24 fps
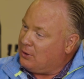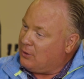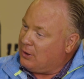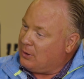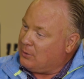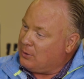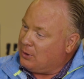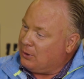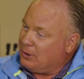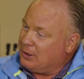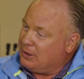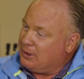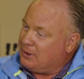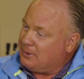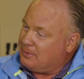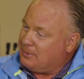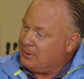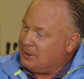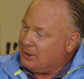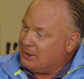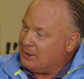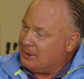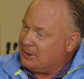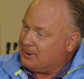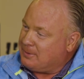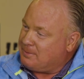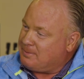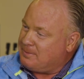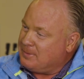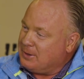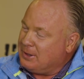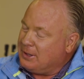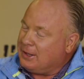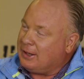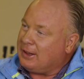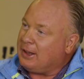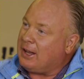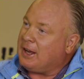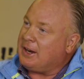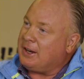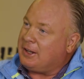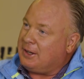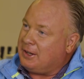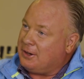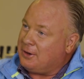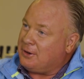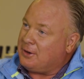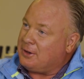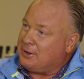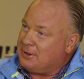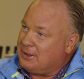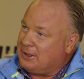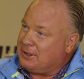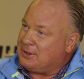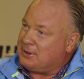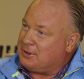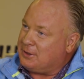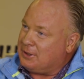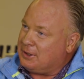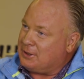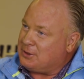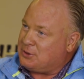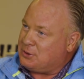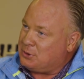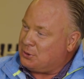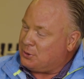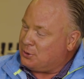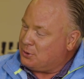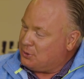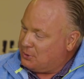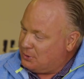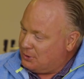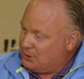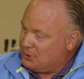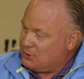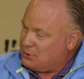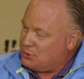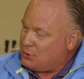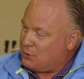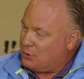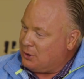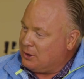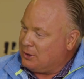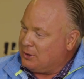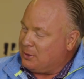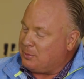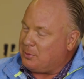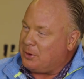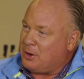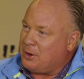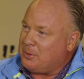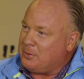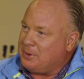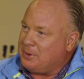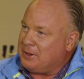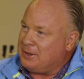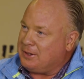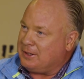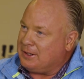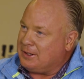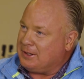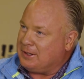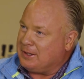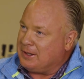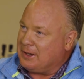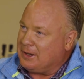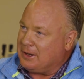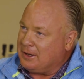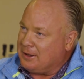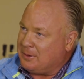I really like hearing that you're enjoying the bourbon, and